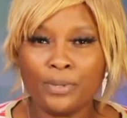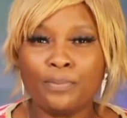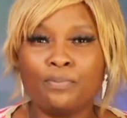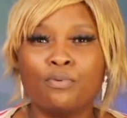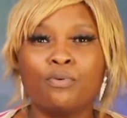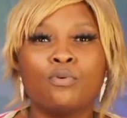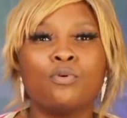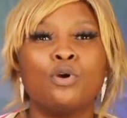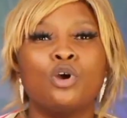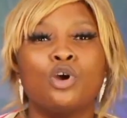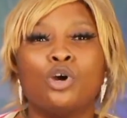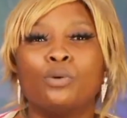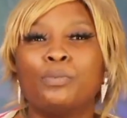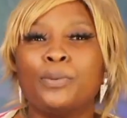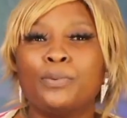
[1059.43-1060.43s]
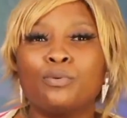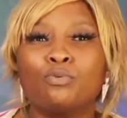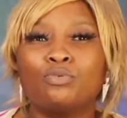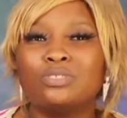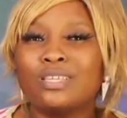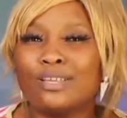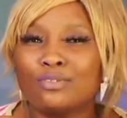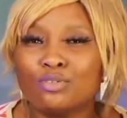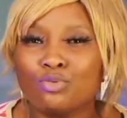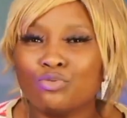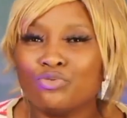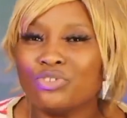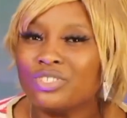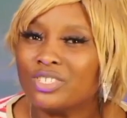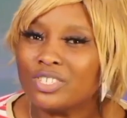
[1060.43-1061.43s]
People, people will tend to
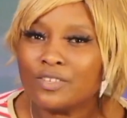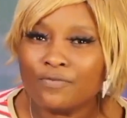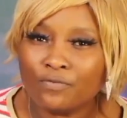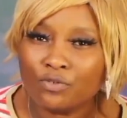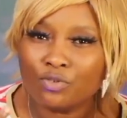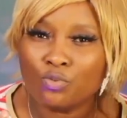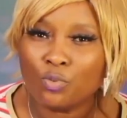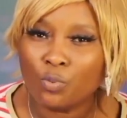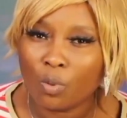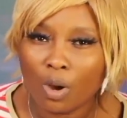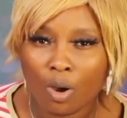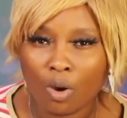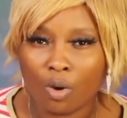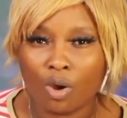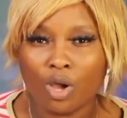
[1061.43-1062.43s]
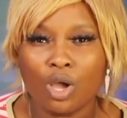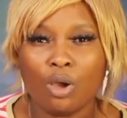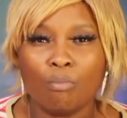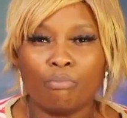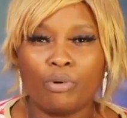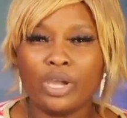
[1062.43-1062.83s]
receive you well.